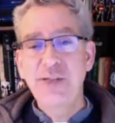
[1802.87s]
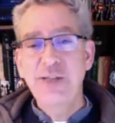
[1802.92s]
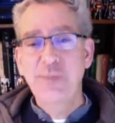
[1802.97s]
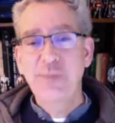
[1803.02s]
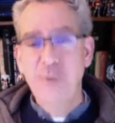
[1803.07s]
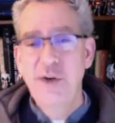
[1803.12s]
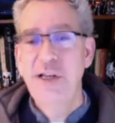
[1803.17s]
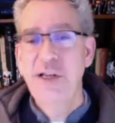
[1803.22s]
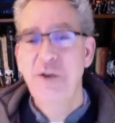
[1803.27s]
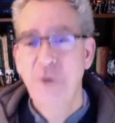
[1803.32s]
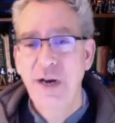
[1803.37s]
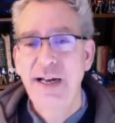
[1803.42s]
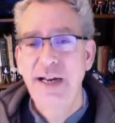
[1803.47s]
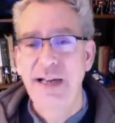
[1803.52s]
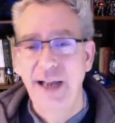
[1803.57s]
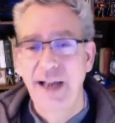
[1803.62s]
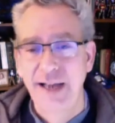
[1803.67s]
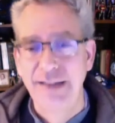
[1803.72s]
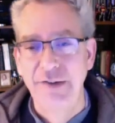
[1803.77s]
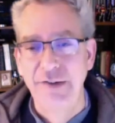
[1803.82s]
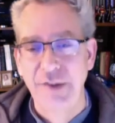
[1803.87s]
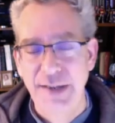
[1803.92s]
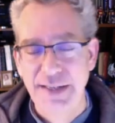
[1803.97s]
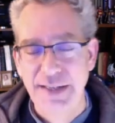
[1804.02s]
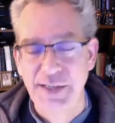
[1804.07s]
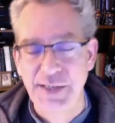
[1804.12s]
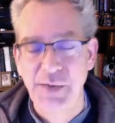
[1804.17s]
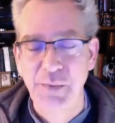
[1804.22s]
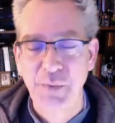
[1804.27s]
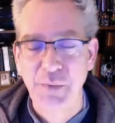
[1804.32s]
pretty great
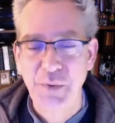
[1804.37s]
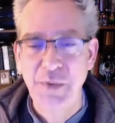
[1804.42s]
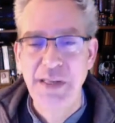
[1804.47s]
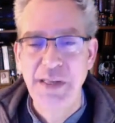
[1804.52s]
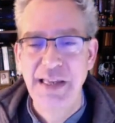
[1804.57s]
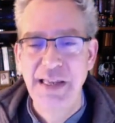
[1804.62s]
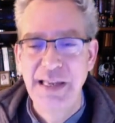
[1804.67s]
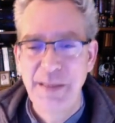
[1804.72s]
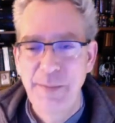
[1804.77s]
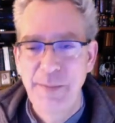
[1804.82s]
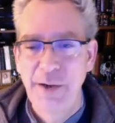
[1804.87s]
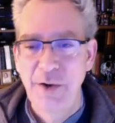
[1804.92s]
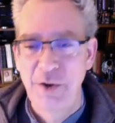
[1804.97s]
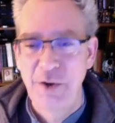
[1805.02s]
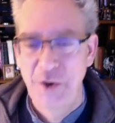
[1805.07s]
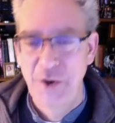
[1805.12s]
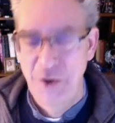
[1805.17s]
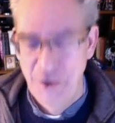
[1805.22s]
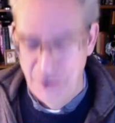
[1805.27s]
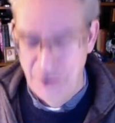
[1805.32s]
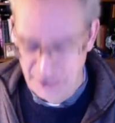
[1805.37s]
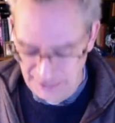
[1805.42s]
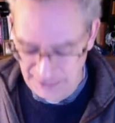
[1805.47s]
guidelines when we think about Kirk